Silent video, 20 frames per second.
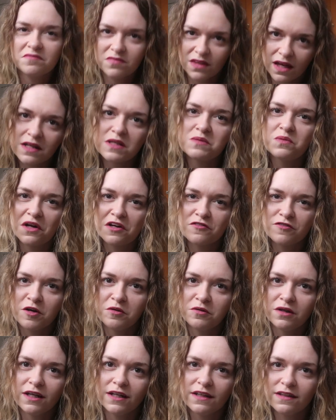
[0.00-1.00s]
That is what I
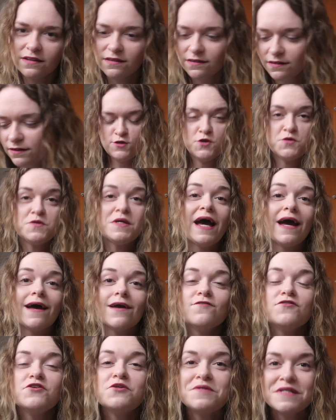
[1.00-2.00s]
felt like. So yeah,
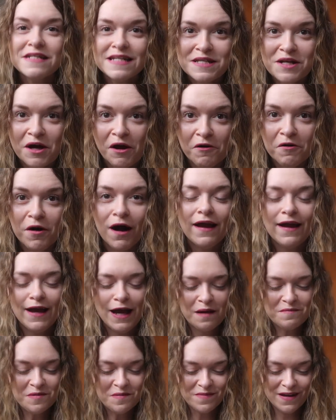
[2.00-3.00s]
if you didn't know, I
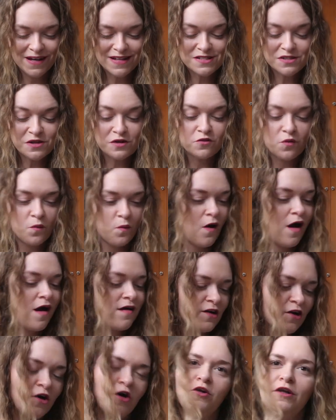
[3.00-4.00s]
am a bit of a
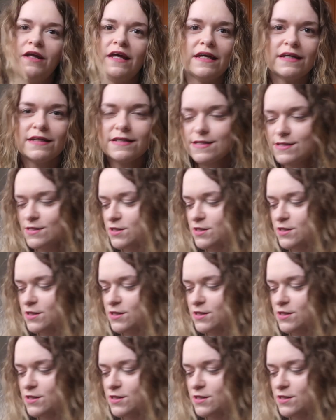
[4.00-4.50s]
workaholic.